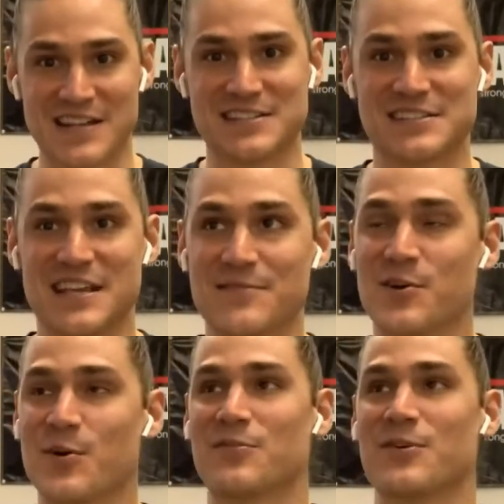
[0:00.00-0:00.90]
Just to give you a
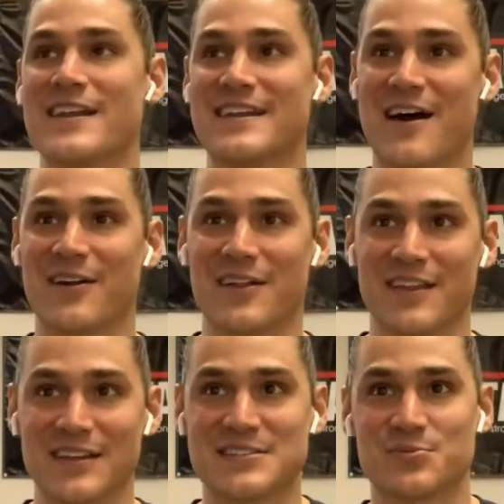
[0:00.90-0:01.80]
quick rundown on
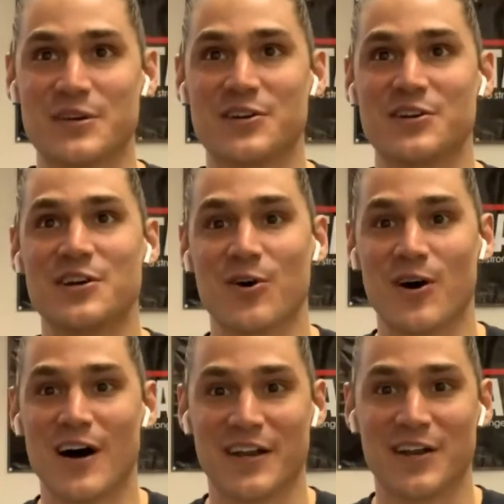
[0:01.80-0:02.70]
the list, we could go
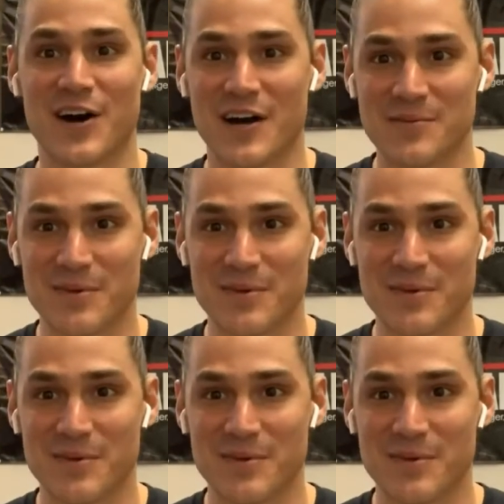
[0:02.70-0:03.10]
on and on,